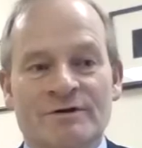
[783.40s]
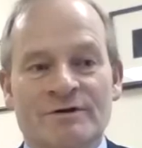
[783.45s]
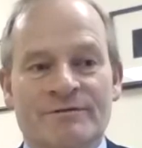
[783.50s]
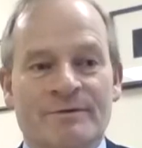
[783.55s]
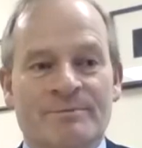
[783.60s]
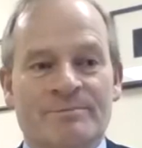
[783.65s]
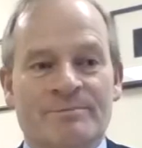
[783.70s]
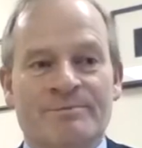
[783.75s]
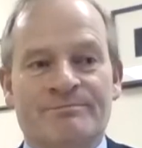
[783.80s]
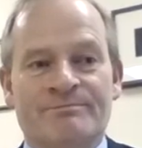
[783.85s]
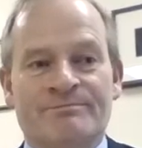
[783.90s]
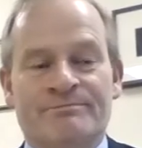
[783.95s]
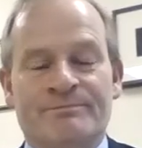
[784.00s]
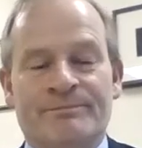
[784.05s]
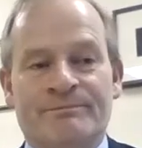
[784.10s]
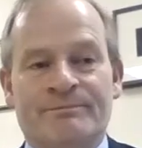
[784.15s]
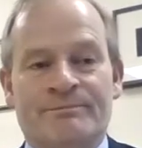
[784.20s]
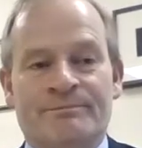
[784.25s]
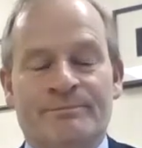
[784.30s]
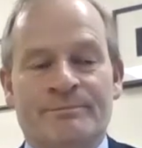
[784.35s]
of the
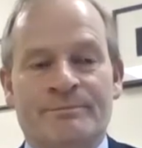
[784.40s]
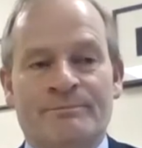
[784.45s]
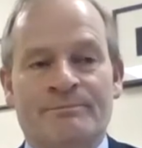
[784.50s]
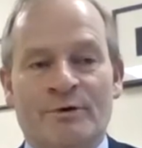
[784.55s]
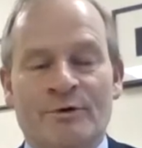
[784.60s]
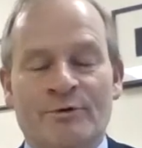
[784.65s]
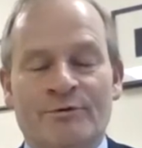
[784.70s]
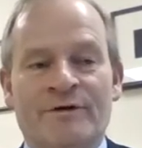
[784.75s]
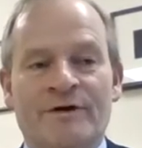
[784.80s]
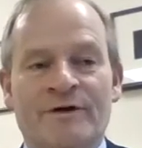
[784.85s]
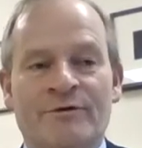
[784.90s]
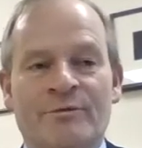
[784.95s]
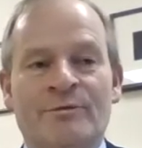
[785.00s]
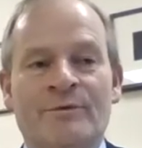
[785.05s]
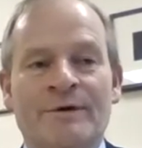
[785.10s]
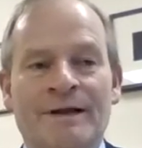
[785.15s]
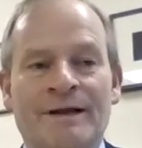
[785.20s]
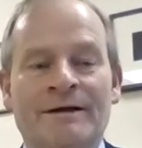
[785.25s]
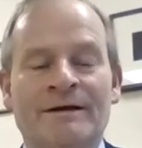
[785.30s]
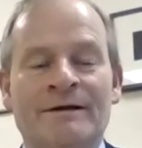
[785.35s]
proceeds
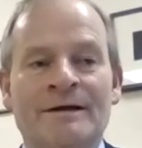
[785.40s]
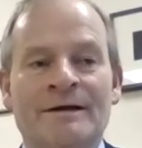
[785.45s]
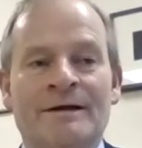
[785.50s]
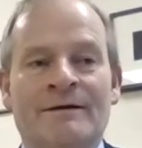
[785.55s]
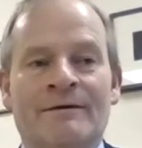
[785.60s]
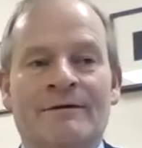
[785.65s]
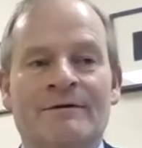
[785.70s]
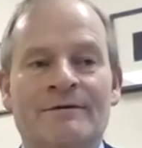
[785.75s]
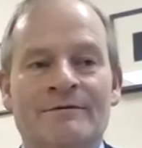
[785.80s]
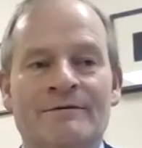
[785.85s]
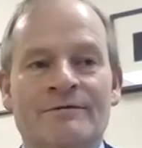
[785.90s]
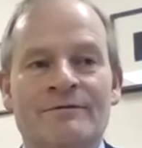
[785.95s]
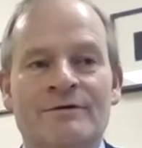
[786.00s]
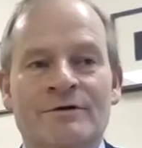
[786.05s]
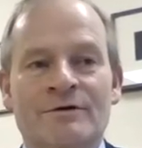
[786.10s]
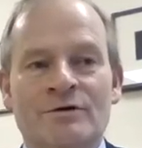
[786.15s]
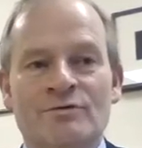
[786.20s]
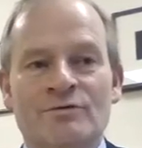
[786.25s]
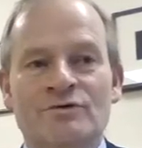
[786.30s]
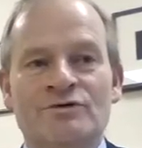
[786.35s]
will
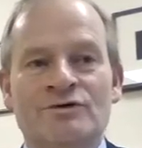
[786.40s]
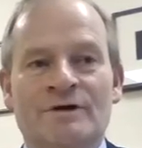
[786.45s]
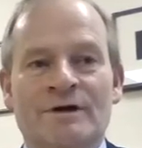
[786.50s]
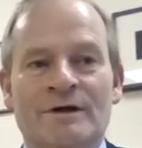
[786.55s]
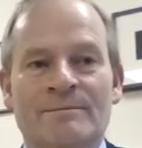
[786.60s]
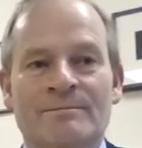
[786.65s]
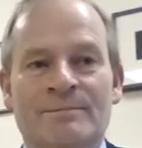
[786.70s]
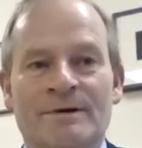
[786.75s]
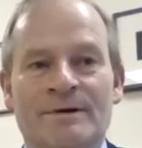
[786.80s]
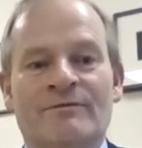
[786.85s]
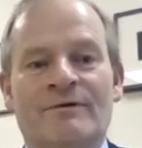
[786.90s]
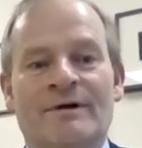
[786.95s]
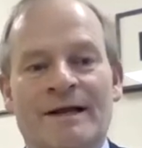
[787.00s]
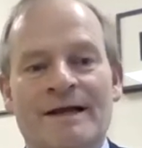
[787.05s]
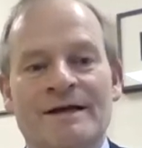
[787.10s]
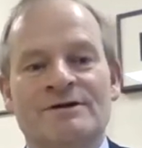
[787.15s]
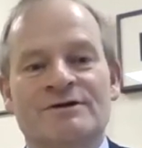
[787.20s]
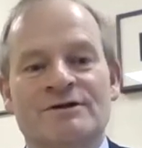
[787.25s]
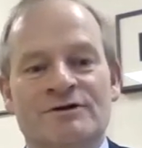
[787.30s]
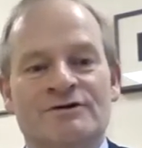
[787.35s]
usually be
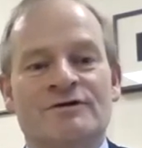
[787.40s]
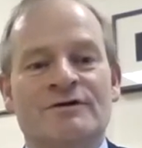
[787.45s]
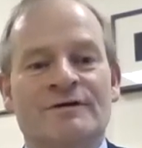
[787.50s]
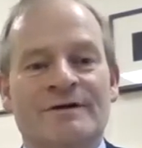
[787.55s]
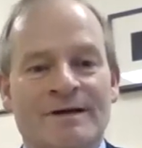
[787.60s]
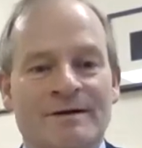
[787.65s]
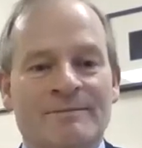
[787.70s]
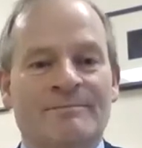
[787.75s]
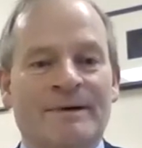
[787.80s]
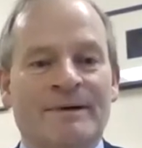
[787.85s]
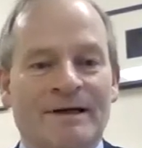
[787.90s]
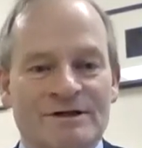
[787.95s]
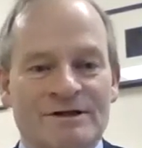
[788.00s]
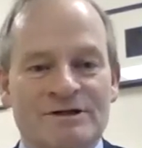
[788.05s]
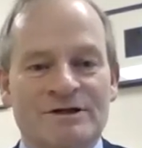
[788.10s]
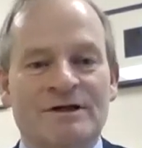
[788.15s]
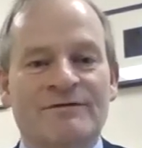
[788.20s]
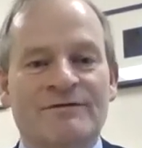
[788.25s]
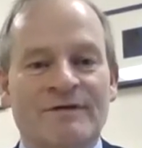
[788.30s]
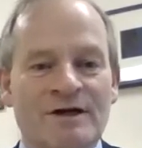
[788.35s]
related to the
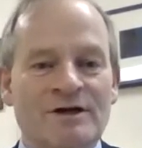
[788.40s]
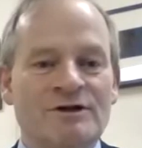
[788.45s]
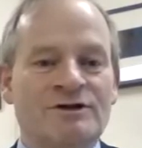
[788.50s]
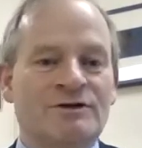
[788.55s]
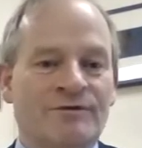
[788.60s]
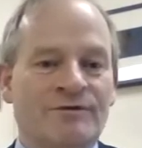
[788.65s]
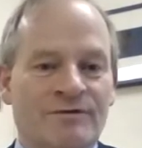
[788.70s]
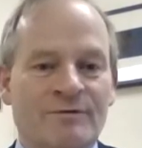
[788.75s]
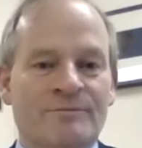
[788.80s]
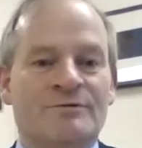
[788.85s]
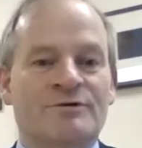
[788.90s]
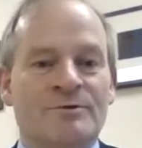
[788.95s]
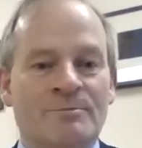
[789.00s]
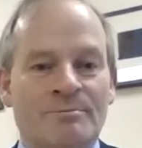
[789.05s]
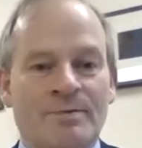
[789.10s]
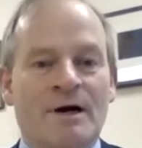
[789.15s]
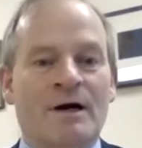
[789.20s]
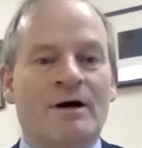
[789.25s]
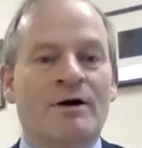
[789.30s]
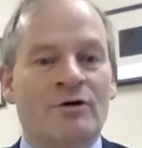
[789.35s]
ability of each of them to
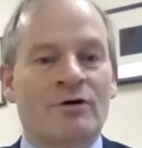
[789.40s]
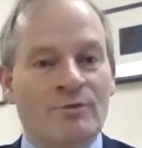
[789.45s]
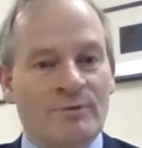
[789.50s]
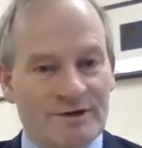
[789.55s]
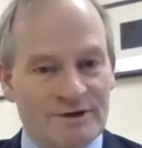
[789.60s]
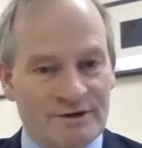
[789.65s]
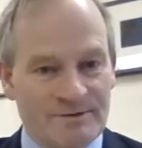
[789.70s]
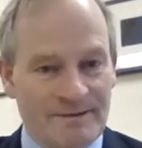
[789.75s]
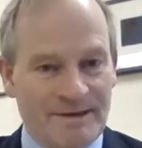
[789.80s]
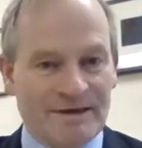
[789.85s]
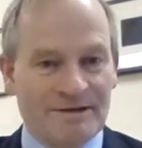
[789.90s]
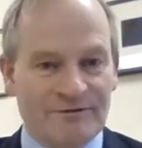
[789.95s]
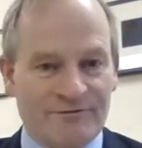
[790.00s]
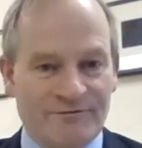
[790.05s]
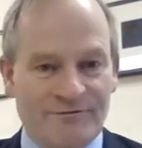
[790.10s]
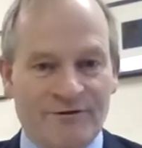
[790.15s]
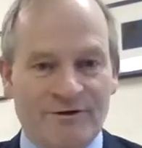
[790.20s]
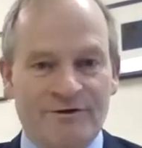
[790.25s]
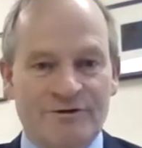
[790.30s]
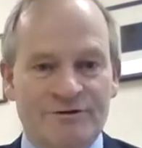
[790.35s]
borrow and to be able to
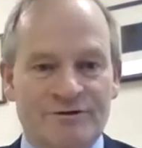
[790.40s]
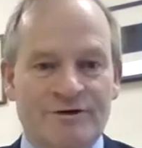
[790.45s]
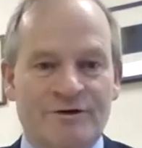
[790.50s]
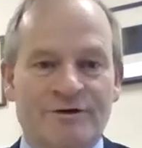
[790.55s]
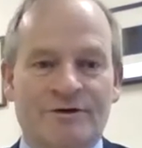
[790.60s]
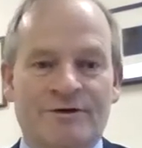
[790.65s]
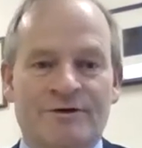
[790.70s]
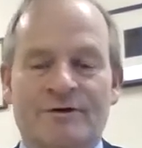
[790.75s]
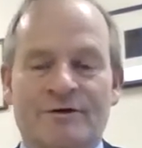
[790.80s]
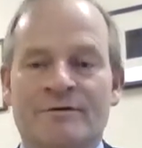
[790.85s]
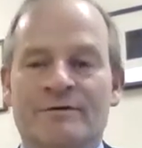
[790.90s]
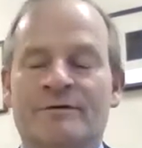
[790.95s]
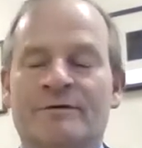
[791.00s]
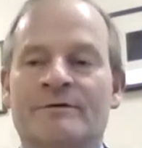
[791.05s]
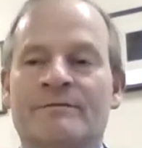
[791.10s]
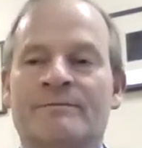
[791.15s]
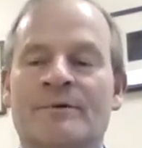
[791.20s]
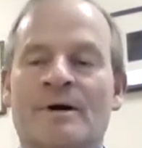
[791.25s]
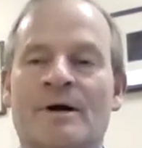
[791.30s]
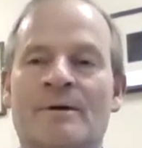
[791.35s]
fund another
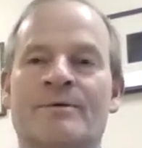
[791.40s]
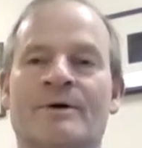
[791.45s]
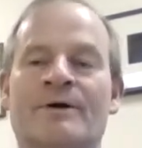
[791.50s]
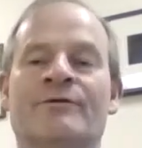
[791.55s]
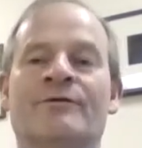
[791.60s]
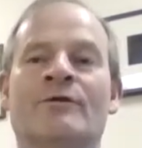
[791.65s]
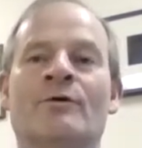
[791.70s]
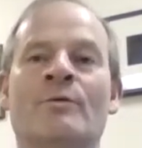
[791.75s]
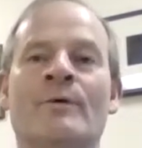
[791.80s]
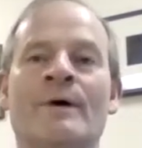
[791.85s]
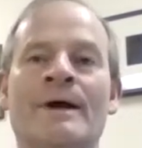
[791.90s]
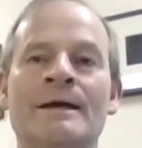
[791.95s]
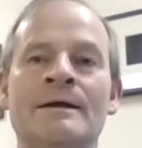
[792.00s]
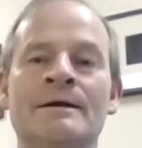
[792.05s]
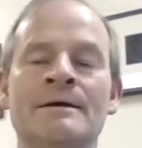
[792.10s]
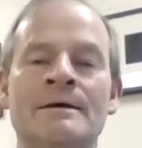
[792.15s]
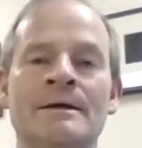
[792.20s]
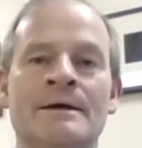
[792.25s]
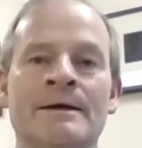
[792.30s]
property. So when